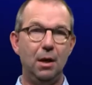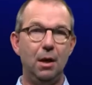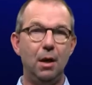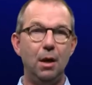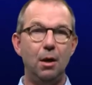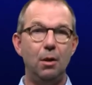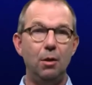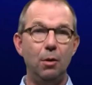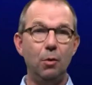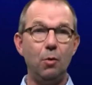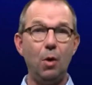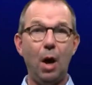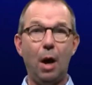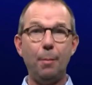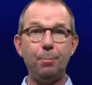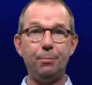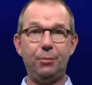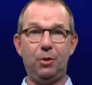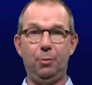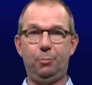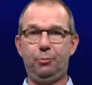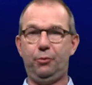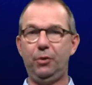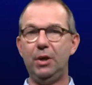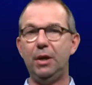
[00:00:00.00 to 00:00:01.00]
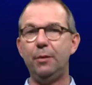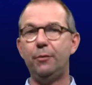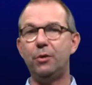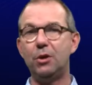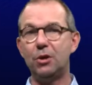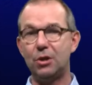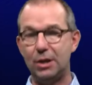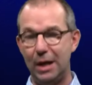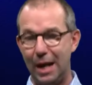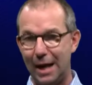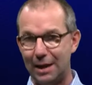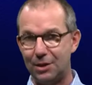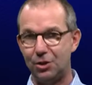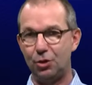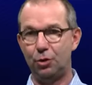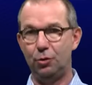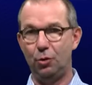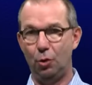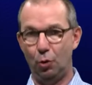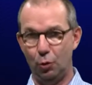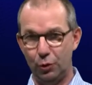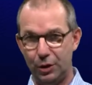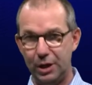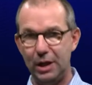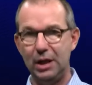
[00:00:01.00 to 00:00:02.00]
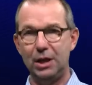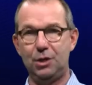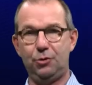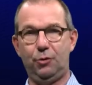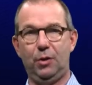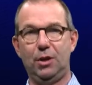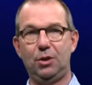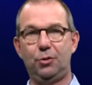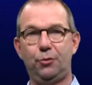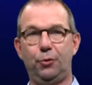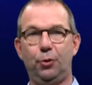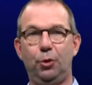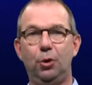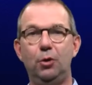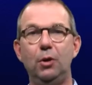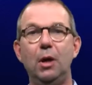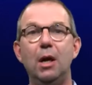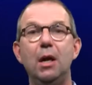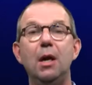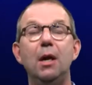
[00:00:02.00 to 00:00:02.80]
Look up the previous lecture on heat transfer